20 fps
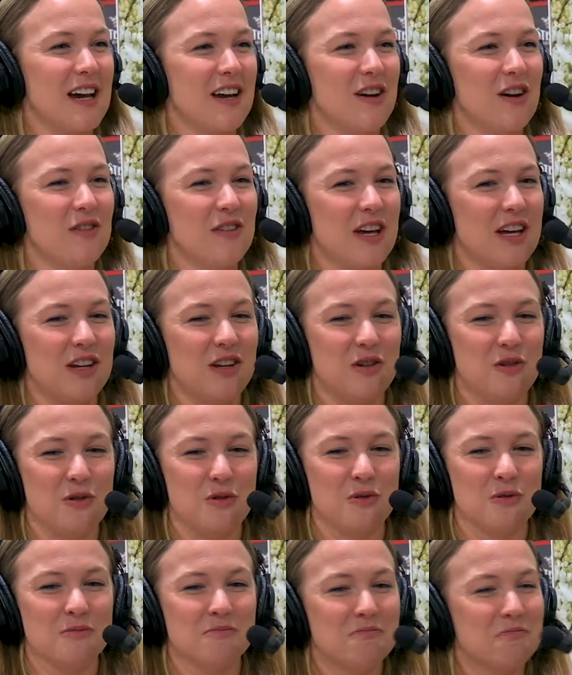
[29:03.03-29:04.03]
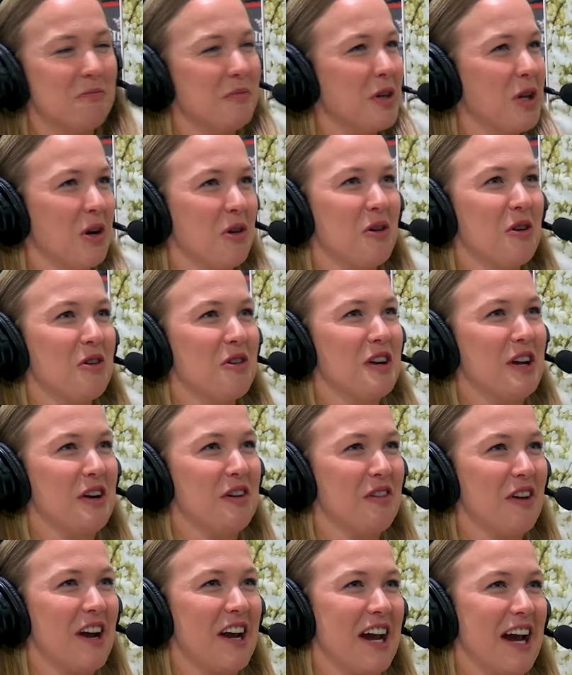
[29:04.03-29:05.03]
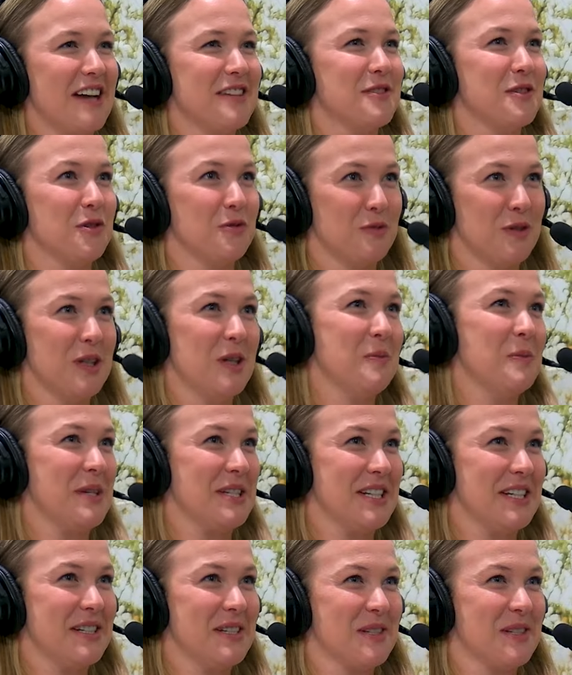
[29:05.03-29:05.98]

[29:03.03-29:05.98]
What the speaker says: I know that you are an NRA guy, so you're really busy